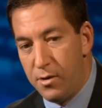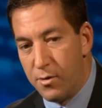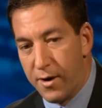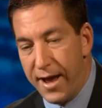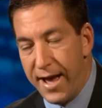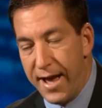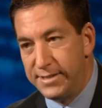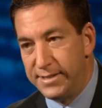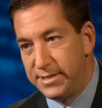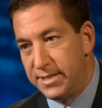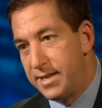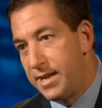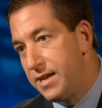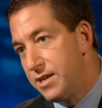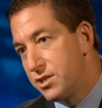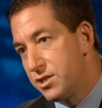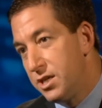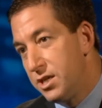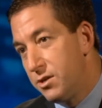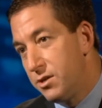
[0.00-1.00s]
or
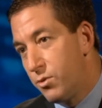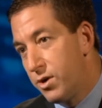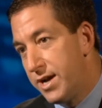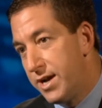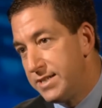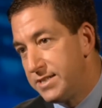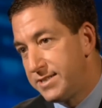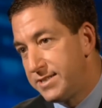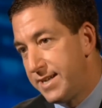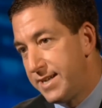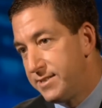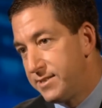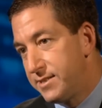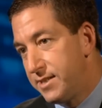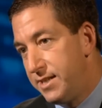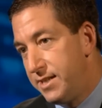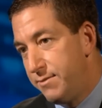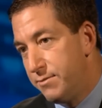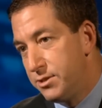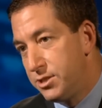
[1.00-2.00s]
hesitation where I
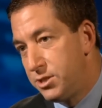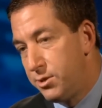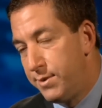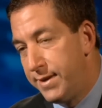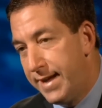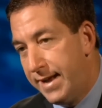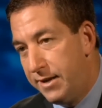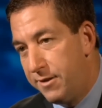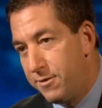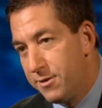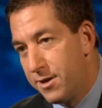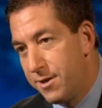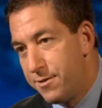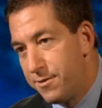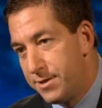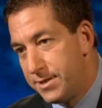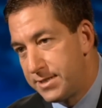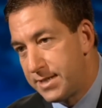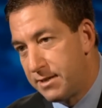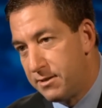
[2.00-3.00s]
sensed that he was doing anything
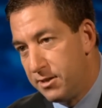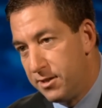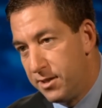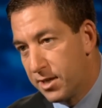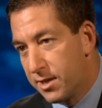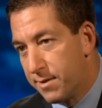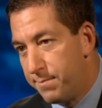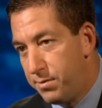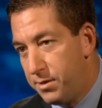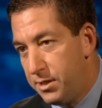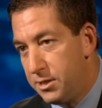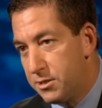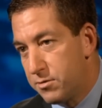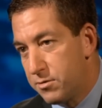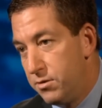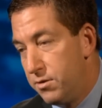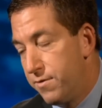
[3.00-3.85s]
other than telling the complete